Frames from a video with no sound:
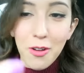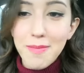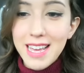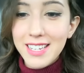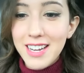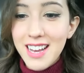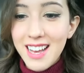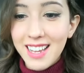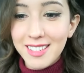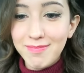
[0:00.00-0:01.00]
Oh my
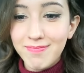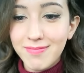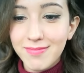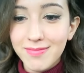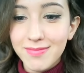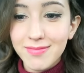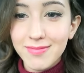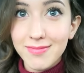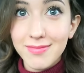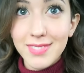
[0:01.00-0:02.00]
God!
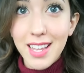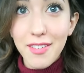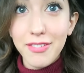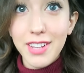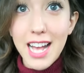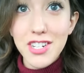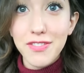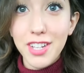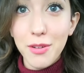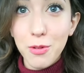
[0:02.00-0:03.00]

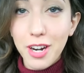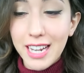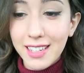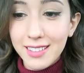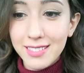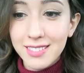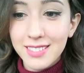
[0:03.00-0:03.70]
Flash flood warning.